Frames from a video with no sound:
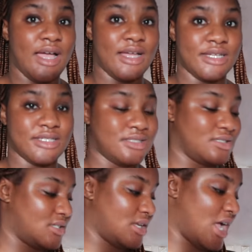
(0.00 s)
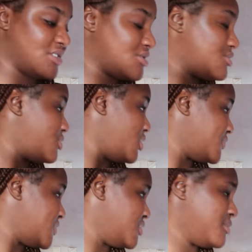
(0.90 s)
and I just took
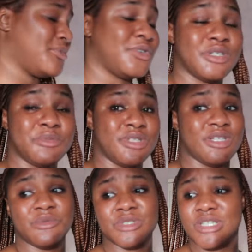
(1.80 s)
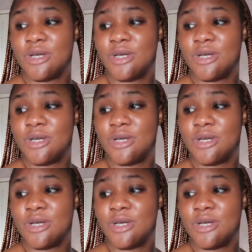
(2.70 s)
cough syrup for it, but then it wasn't